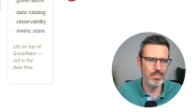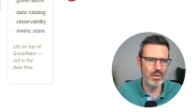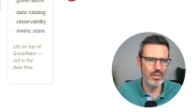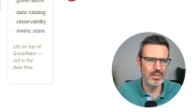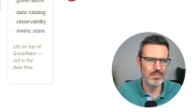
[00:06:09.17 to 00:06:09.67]
E
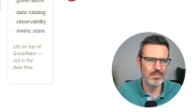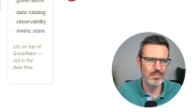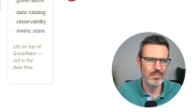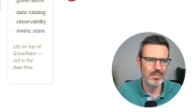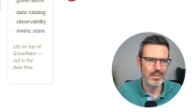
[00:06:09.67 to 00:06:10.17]
part,
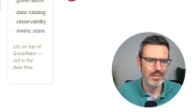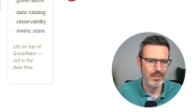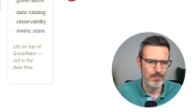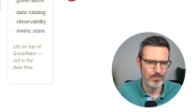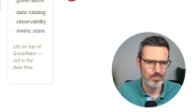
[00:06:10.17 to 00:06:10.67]

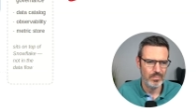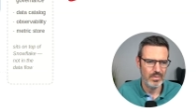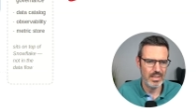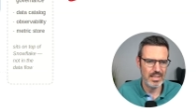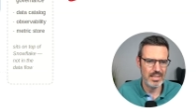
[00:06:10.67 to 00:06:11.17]

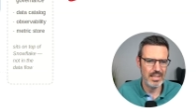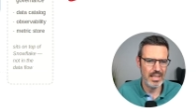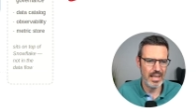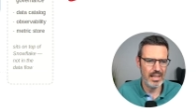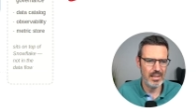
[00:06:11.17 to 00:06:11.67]
this is
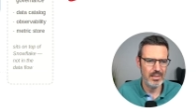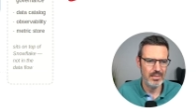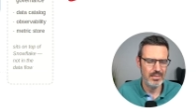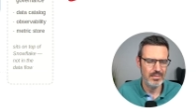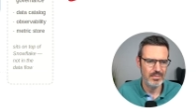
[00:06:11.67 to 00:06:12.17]
the
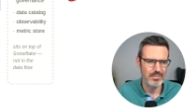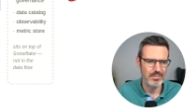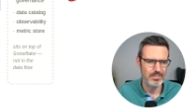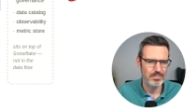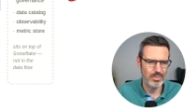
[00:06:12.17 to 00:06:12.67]
L
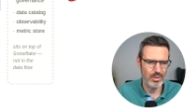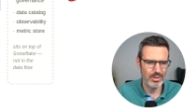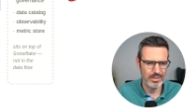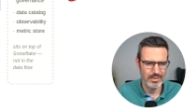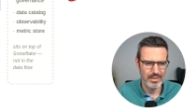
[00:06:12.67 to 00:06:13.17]

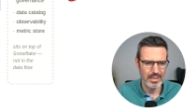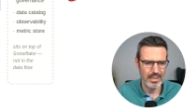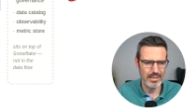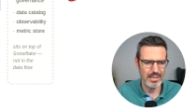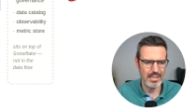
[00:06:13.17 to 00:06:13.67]
part,
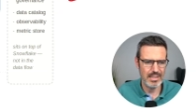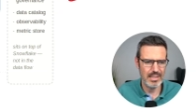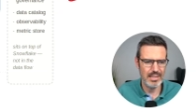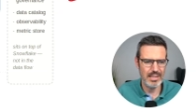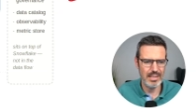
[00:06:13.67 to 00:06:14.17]
and this
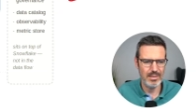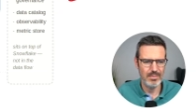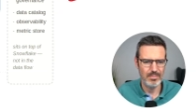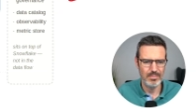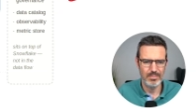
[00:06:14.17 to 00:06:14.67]
is the
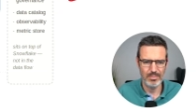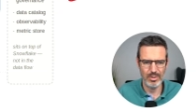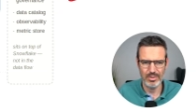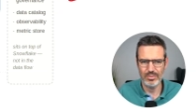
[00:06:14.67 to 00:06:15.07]
T part,